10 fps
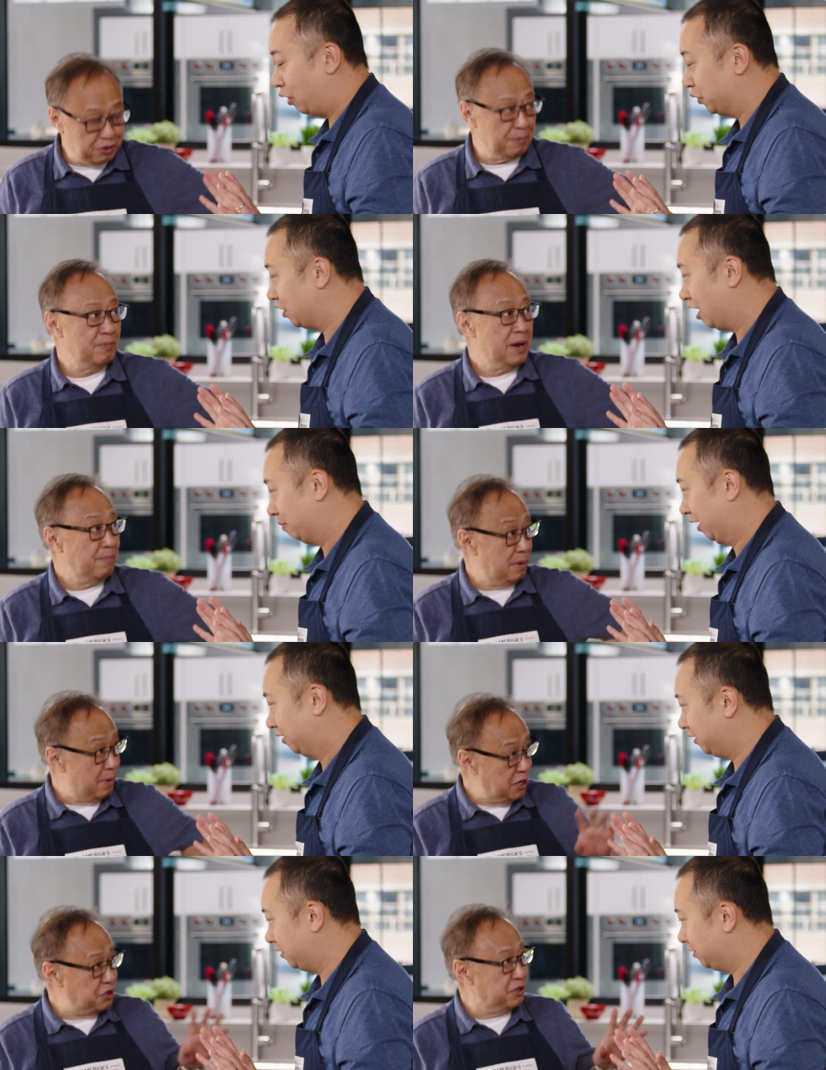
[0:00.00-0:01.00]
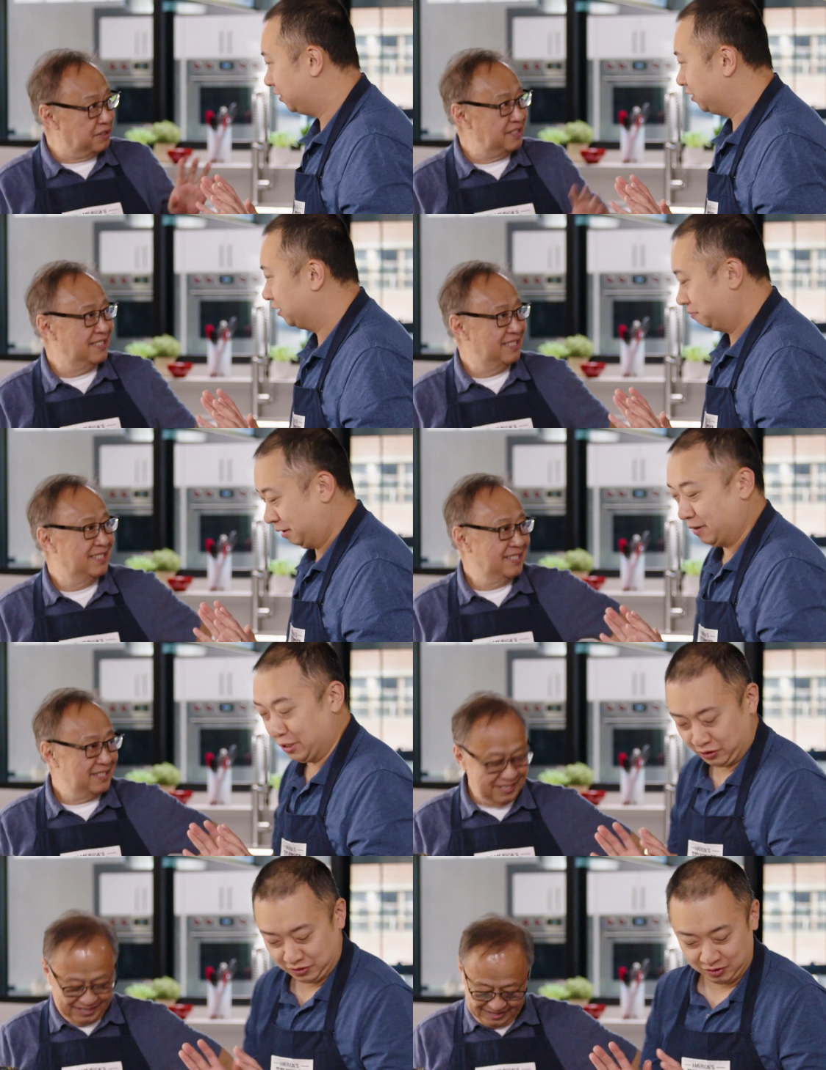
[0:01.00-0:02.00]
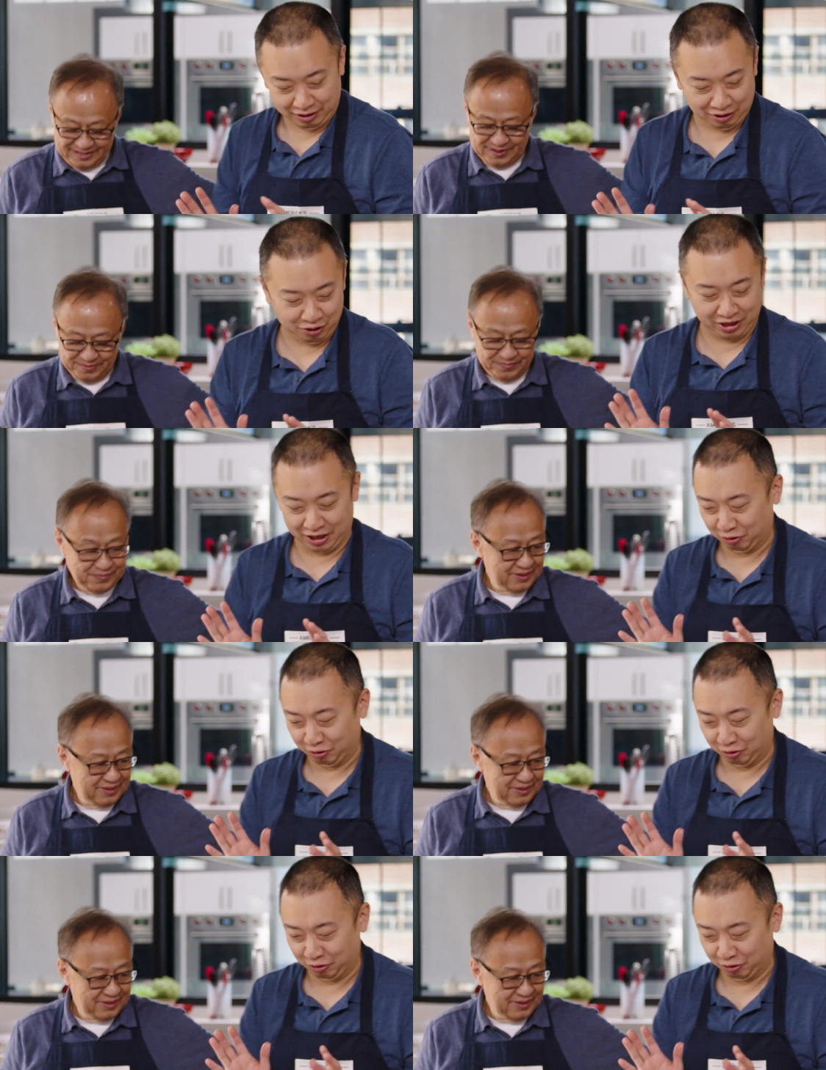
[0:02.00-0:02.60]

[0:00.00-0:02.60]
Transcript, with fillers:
Speaker 1: always taught me. Be patient.
Speaker 2: Be patient, son, okay,